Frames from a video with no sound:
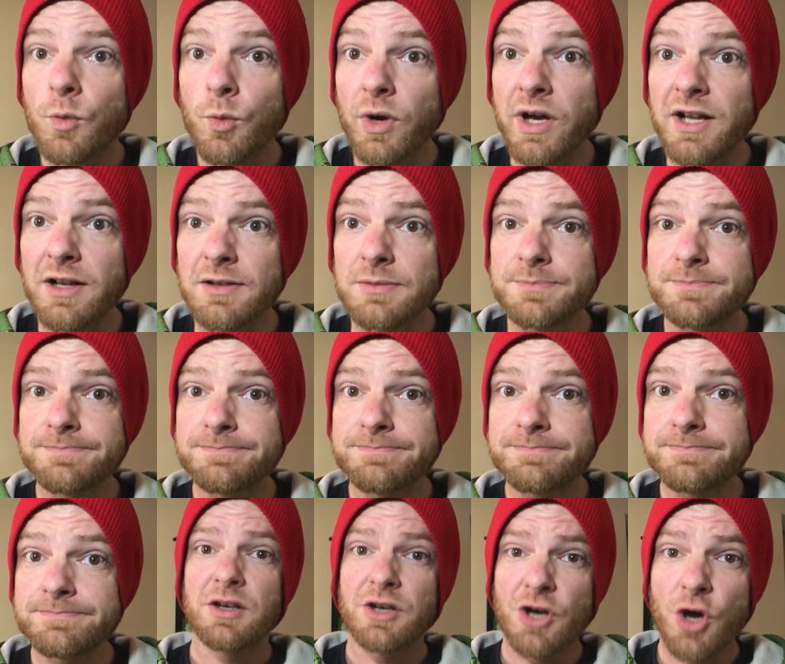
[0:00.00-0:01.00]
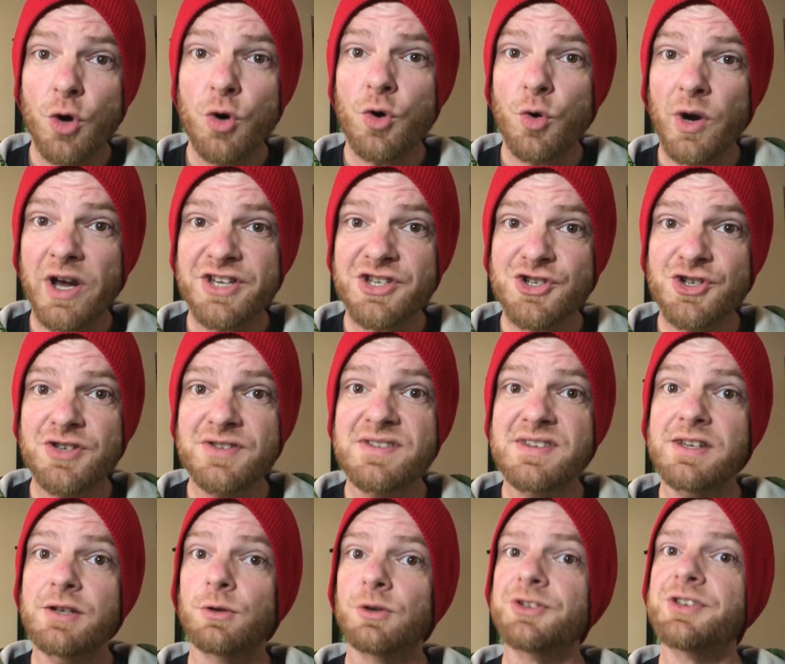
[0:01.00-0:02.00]
Well, no
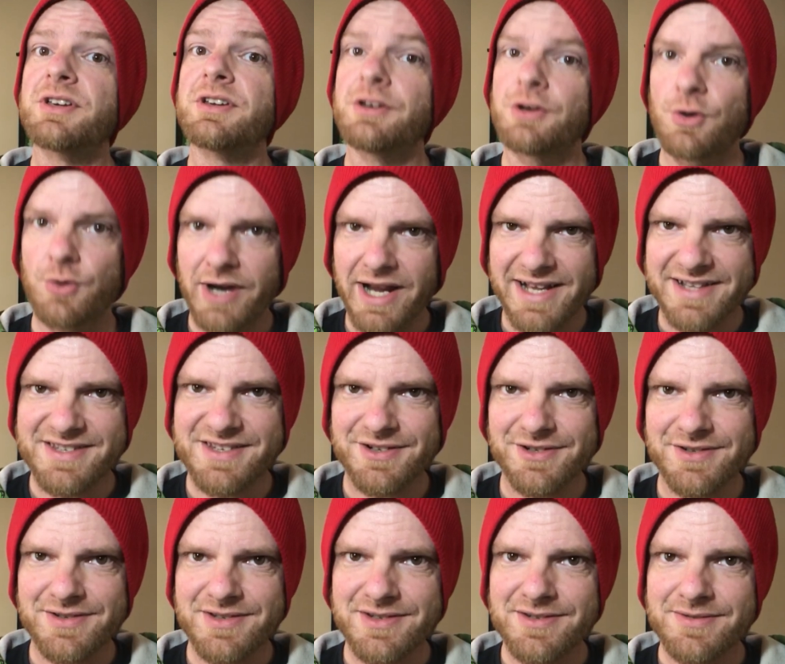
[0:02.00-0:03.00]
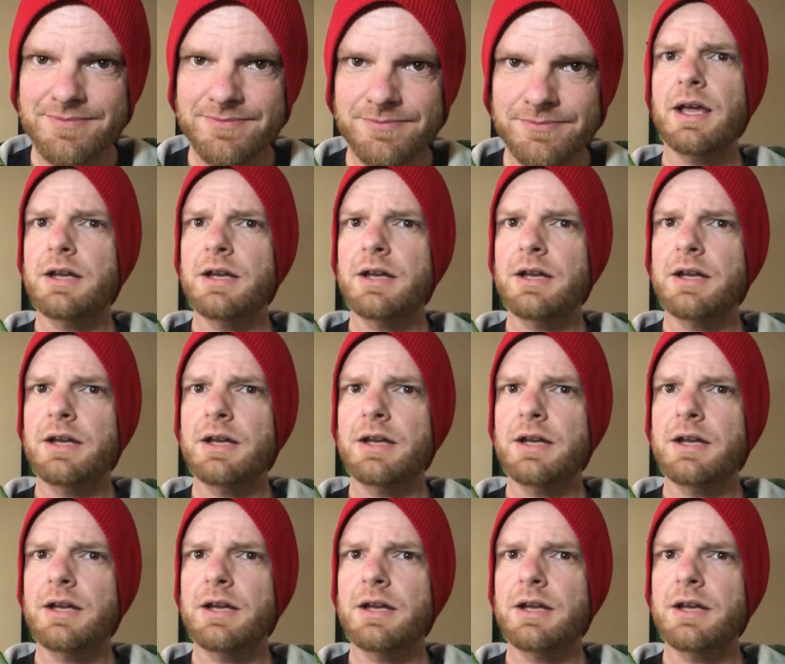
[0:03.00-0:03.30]
questions yield no answers.